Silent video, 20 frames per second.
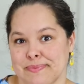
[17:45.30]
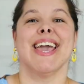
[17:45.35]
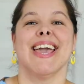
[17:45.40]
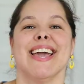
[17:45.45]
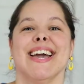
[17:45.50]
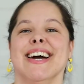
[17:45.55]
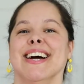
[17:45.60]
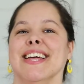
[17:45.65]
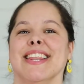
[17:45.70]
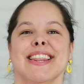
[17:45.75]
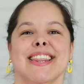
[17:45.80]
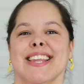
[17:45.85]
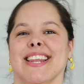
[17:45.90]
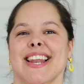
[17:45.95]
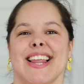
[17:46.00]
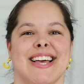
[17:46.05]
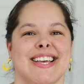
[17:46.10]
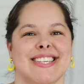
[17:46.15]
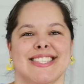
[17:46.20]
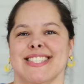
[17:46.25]
And the
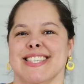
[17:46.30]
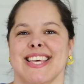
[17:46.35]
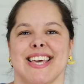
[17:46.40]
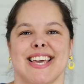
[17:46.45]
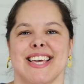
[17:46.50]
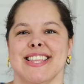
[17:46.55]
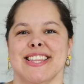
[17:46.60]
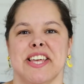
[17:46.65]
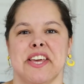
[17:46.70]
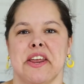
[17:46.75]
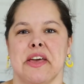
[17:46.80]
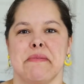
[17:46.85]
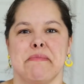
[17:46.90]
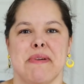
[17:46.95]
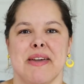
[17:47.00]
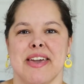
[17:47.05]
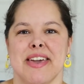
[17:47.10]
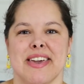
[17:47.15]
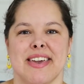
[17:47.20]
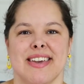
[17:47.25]
last thing that I
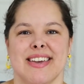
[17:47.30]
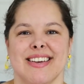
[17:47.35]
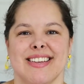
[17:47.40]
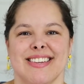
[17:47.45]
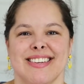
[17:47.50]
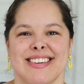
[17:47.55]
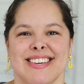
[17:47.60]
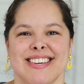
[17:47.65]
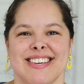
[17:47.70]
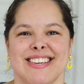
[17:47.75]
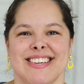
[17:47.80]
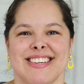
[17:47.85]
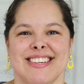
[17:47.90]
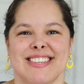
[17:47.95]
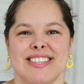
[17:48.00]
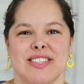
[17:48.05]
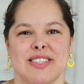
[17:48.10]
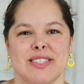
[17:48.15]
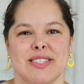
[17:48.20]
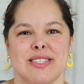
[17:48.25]
made
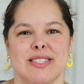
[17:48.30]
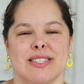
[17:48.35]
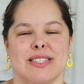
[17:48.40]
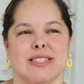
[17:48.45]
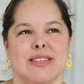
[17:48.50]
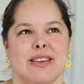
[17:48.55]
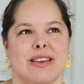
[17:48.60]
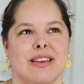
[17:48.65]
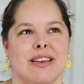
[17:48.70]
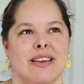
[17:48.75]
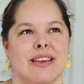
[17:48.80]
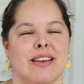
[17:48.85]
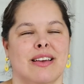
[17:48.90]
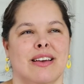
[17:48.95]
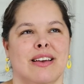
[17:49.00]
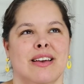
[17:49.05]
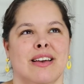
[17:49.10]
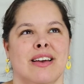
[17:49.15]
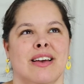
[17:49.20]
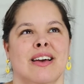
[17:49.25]
is
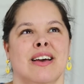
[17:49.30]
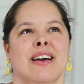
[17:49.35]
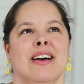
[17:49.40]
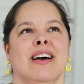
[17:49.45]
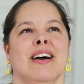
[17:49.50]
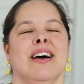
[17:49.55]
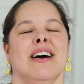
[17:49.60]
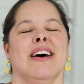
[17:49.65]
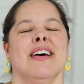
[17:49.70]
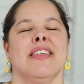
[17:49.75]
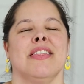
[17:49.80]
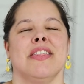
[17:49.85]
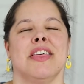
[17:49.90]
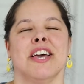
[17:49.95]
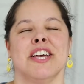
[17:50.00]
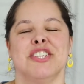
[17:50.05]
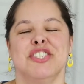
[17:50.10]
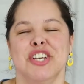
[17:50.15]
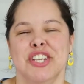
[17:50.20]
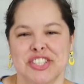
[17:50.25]

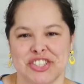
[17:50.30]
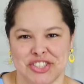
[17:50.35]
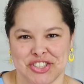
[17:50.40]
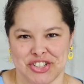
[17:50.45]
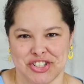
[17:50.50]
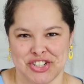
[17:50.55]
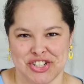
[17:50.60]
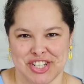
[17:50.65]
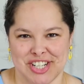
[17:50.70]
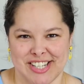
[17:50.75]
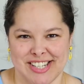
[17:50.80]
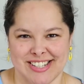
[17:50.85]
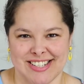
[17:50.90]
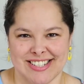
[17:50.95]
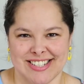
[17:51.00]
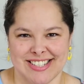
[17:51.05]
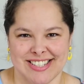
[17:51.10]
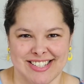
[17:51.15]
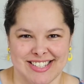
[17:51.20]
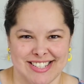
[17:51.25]
the Ginger
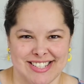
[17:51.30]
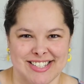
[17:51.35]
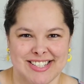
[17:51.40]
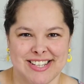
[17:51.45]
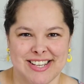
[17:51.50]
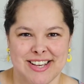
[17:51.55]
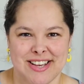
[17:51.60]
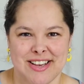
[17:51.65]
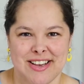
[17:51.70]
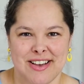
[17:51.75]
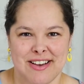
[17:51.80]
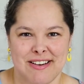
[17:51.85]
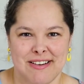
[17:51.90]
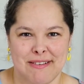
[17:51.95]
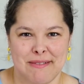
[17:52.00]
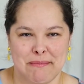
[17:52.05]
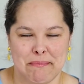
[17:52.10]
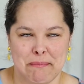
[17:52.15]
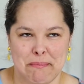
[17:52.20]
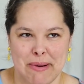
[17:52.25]
Jeans
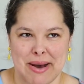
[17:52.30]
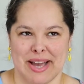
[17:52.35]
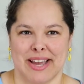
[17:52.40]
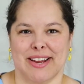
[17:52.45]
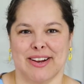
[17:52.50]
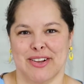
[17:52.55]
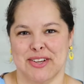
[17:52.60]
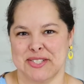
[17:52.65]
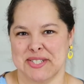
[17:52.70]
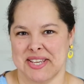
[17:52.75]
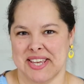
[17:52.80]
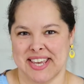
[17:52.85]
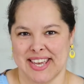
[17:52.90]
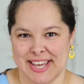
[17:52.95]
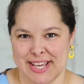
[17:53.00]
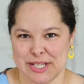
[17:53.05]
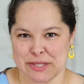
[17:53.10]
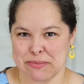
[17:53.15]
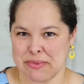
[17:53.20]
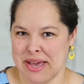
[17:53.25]
by Closet
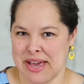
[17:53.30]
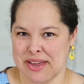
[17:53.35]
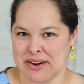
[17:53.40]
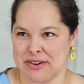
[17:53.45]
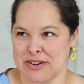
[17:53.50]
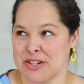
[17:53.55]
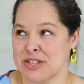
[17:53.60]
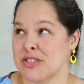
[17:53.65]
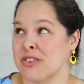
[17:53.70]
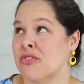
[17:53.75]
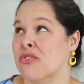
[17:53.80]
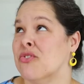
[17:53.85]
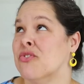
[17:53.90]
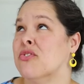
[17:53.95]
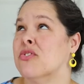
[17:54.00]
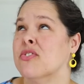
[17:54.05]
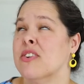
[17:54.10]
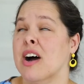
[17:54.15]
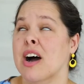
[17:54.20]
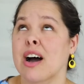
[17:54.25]
Case Patterns.
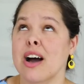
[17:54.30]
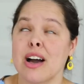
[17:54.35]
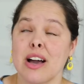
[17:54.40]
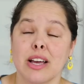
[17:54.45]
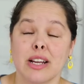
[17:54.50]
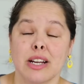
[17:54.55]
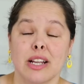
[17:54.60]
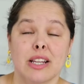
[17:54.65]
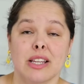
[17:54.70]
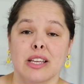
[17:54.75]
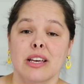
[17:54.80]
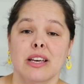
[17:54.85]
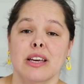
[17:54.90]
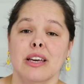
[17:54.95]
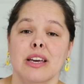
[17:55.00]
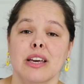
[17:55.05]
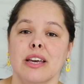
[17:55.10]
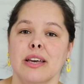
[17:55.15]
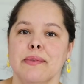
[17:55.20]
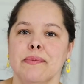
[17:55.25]

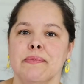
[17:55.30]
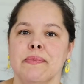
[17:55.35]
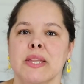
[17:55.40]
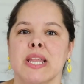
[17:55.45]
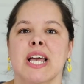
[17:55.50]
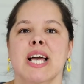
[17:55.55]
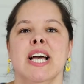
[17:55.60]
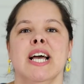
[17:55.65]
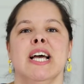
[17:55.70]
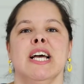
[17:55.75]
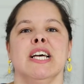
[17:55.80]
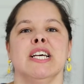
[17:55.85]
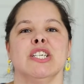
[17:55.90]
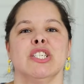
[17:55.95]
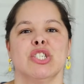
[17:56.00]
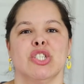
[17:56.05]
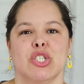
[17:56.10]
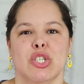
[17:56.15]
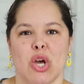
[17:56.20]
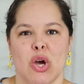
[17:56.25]
Finally!
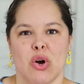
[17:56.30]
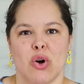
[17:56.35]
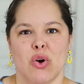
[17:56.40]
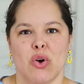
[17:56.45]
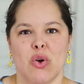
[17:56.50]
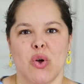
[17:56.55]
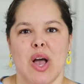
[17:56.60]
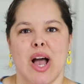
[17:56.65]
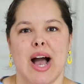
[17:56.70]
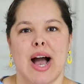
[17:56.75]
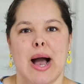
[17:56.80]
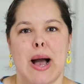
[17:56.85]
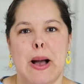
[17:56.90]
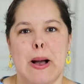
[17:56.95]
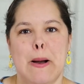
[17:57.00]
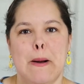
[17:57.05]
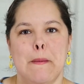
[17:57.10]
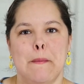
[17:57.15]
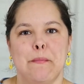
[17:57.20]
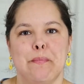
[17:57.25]
So,
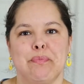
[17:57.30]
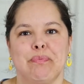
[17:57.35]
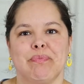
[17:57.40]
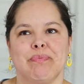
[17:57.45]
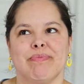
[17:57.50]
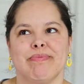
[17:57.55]
um,